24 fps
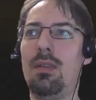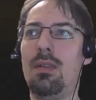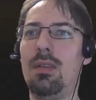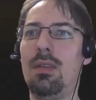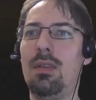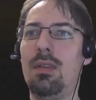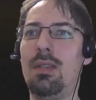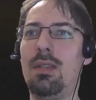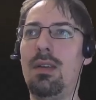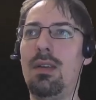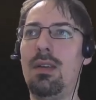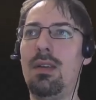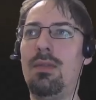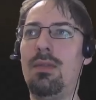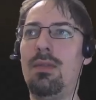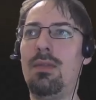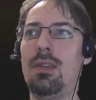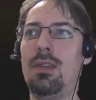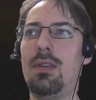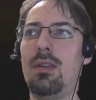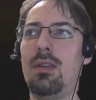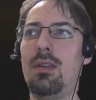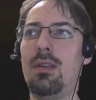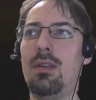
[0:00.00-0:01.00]
there are
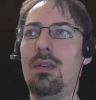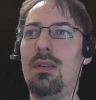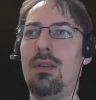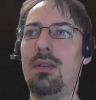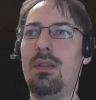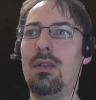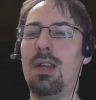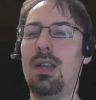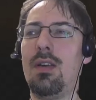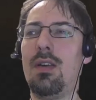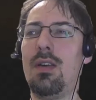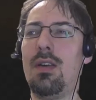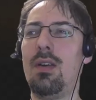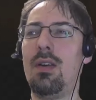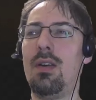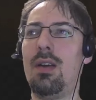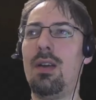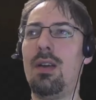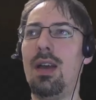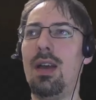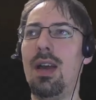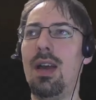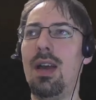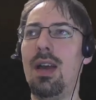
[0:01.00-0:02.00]
any
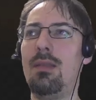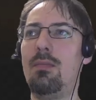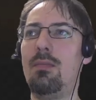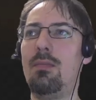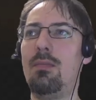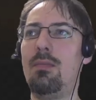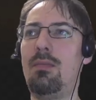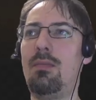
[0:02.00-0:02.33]
processes